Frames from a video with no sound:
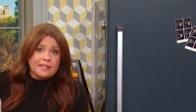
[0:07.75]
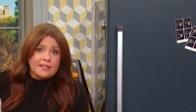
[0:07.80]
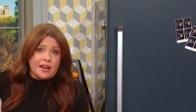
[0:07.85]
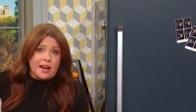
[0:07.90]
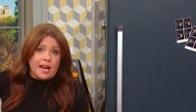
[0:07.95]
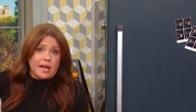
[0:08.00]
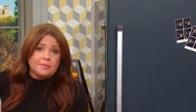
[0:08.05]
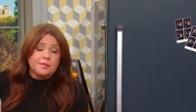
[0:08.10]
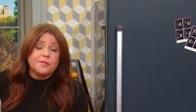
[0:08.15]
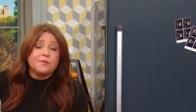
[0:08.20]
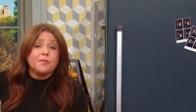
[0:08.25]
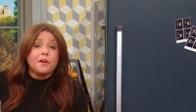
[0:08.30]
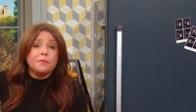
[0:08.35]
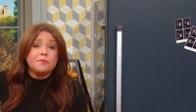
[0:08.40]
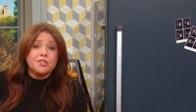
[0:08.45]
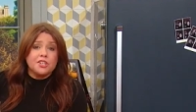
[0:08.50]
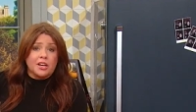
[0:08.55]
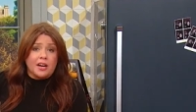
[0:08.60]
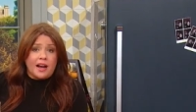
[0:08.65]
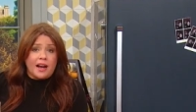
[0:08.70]
times from
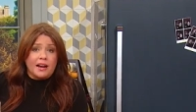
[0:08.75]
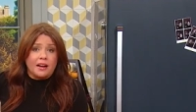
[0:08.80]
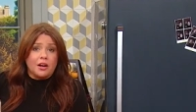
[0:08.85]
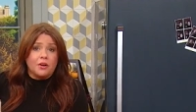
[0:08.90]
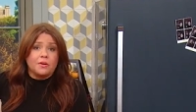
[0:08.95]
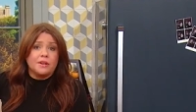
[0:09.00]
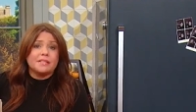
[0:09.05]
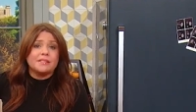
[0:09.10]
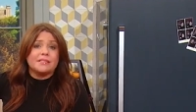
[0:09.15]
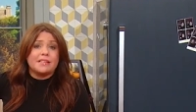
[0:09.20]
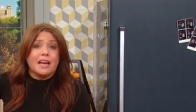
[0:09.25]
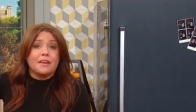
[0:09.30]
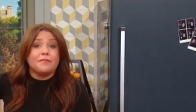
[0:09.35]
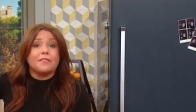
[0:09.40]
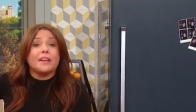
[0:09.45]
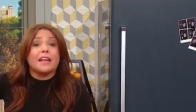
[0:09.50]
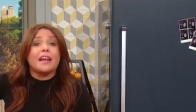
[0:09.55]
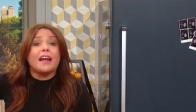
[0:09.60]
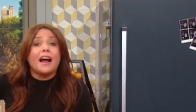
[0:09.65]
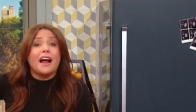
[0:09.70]
Chicago is
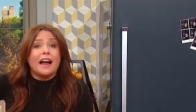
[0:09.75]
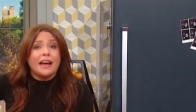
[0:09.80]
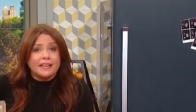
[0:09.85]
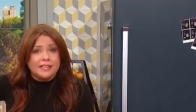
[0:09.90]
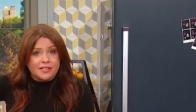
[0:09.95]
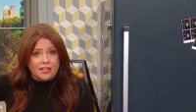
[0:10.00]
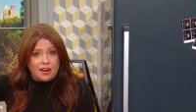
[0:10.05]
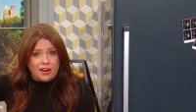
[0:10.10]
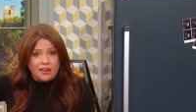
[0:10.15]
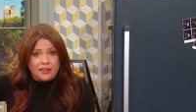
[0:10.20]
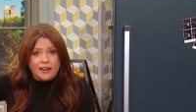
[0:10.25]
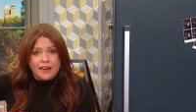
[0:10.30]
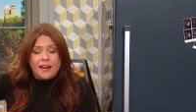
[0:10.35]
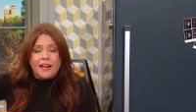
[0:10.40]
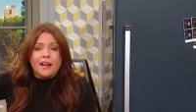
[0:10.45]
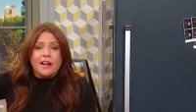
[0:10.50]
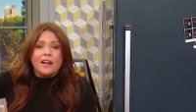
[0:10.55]
Stephanie Izard.